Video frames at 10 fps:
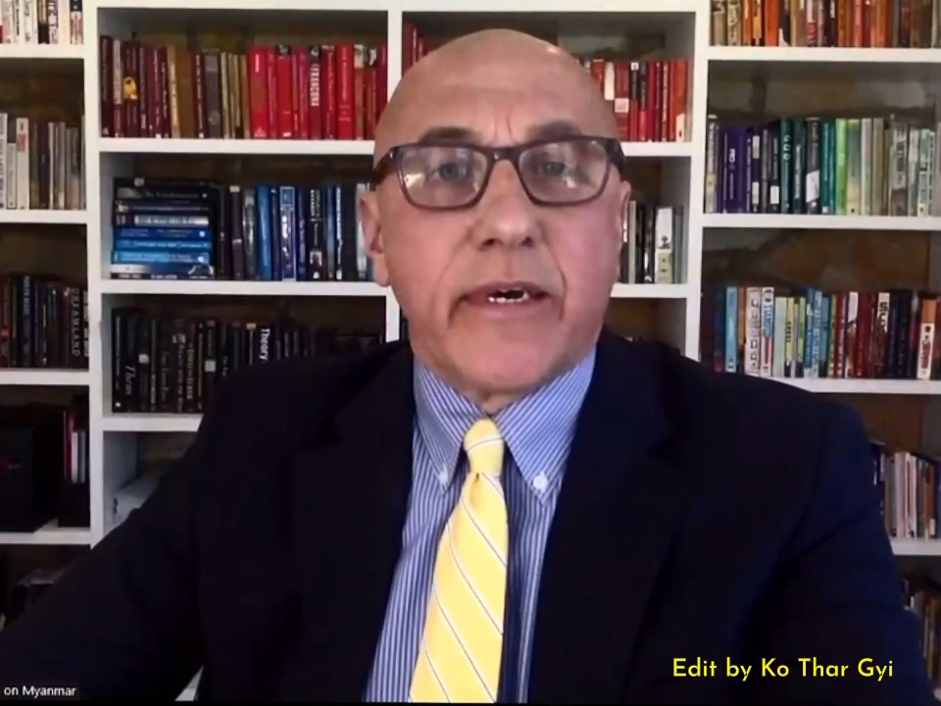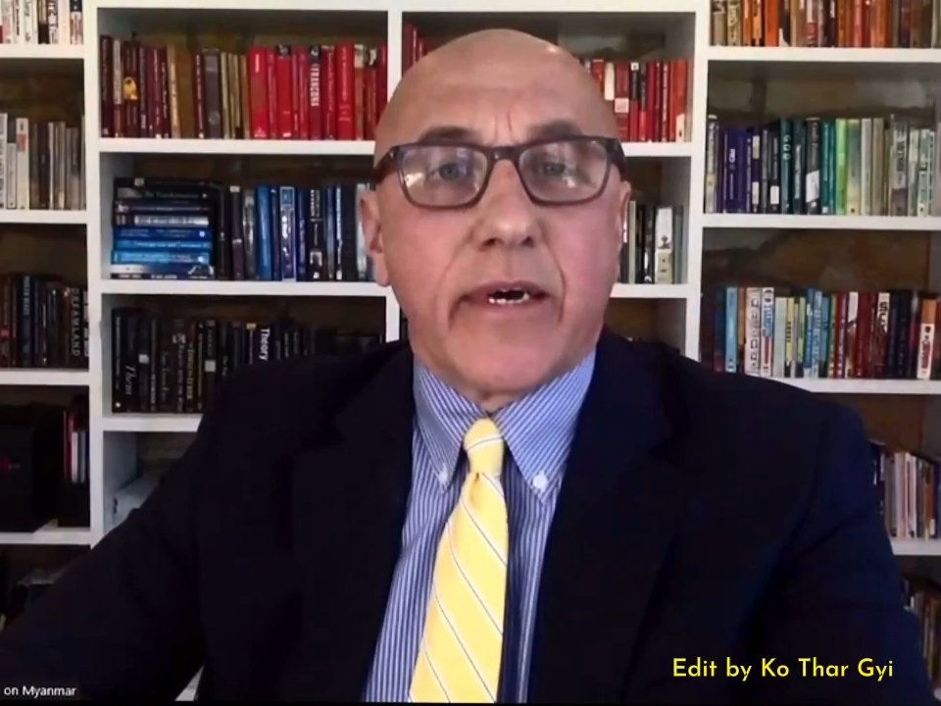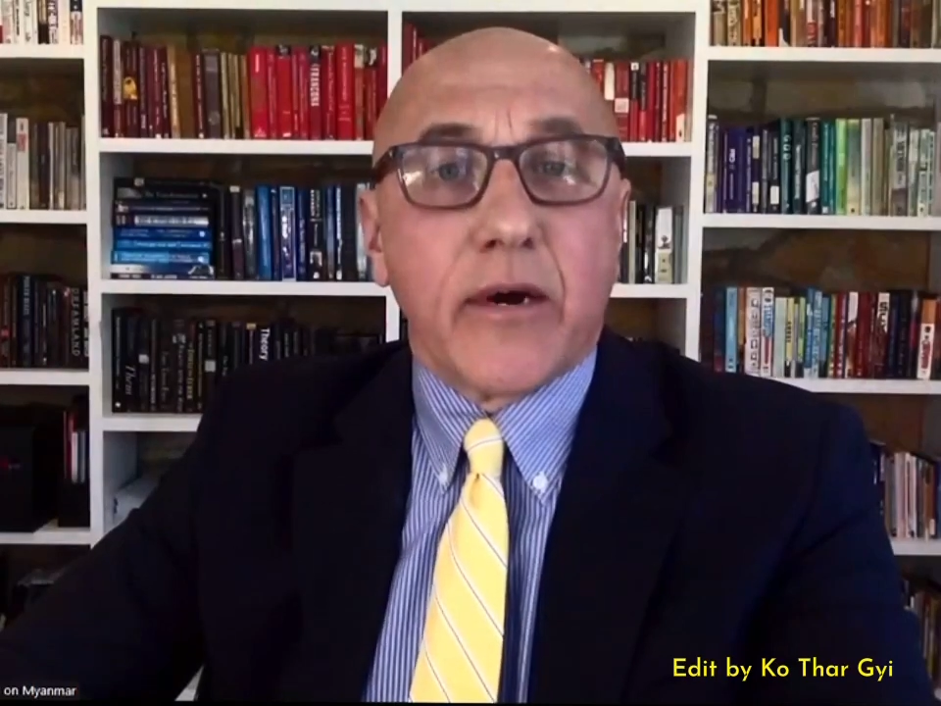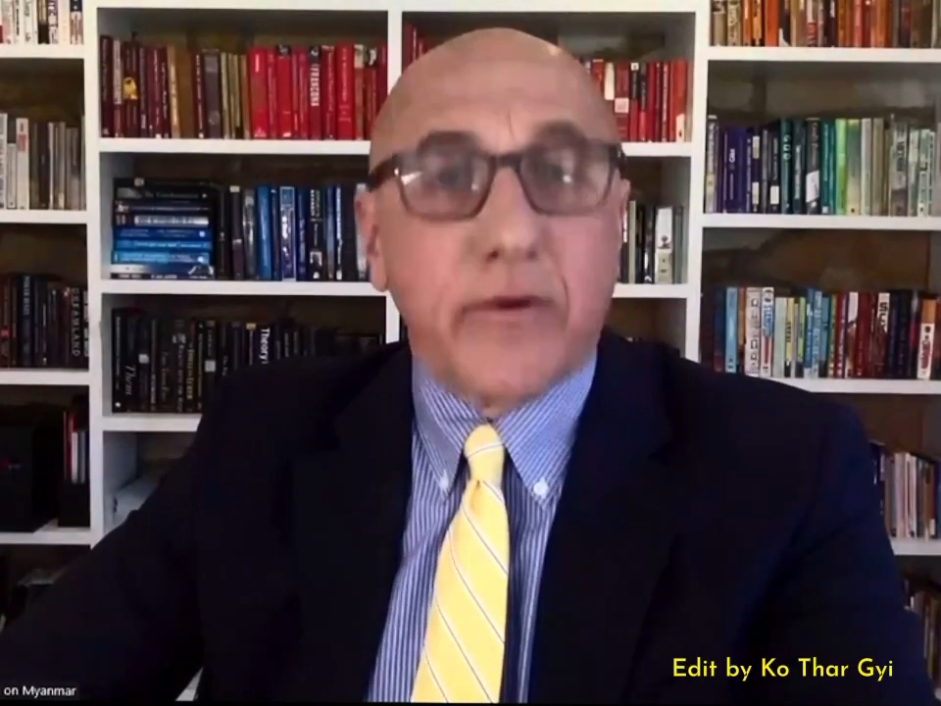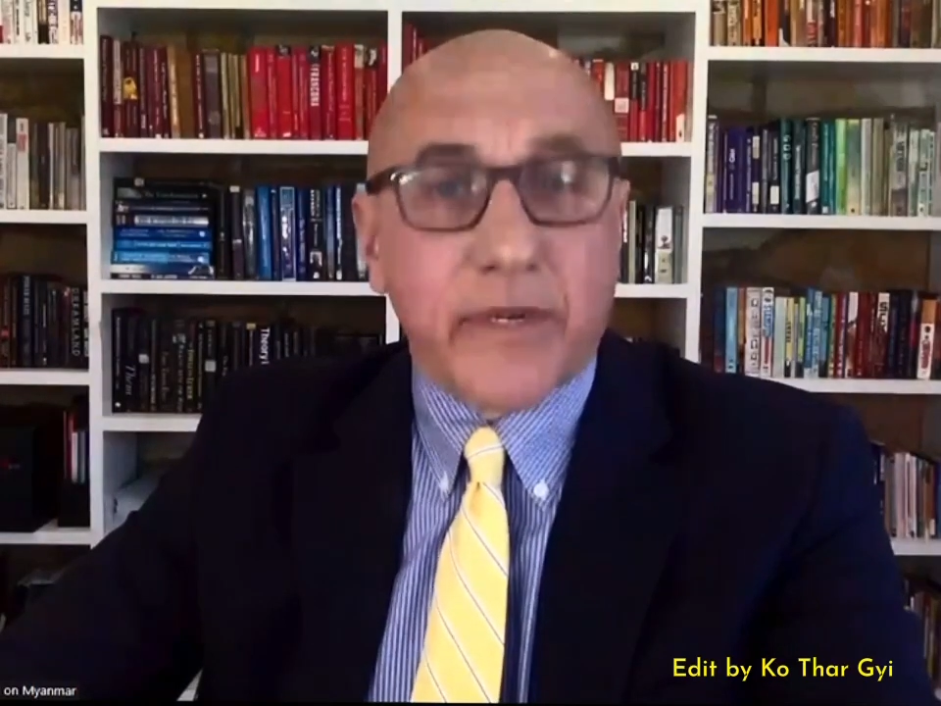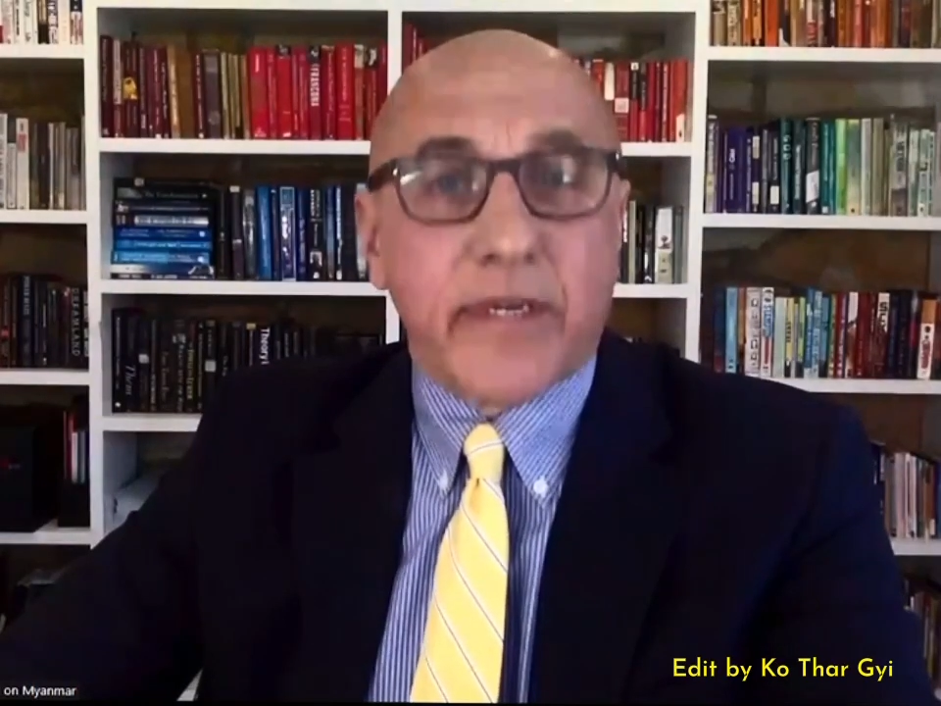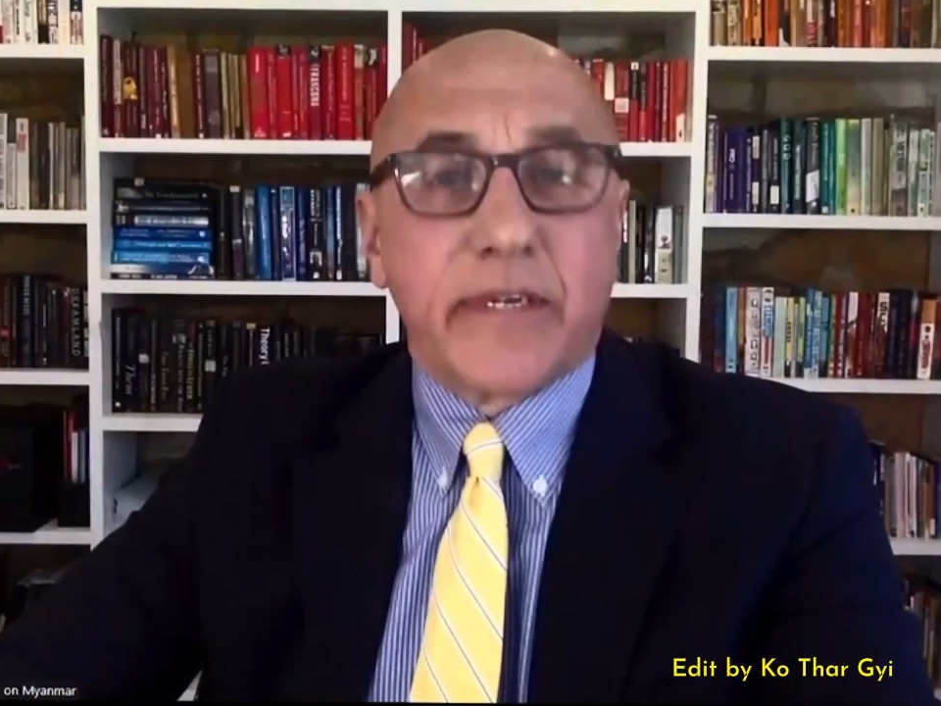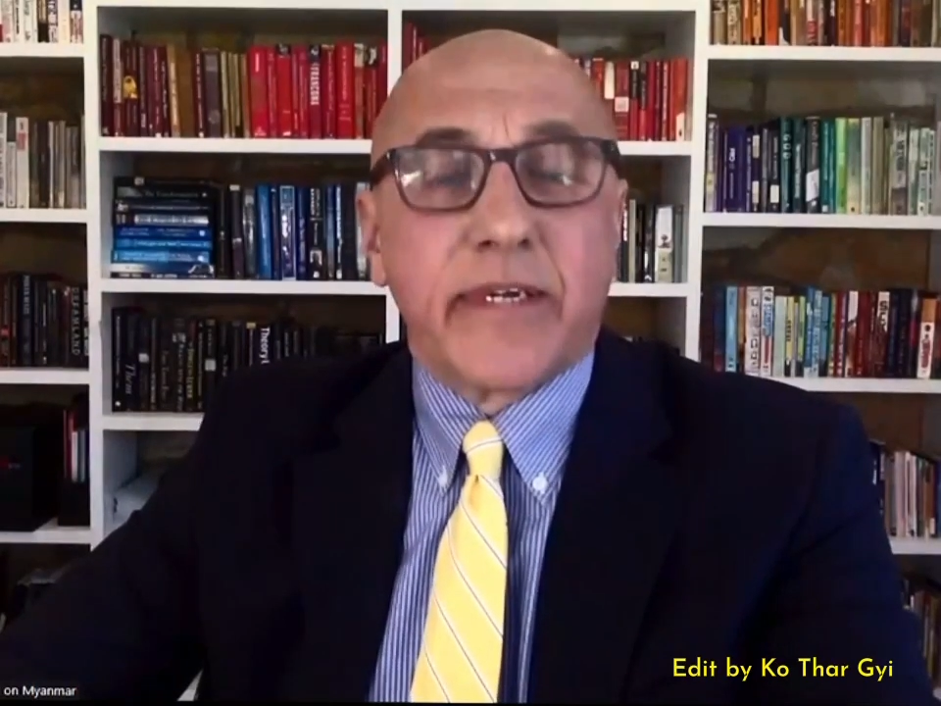a junta.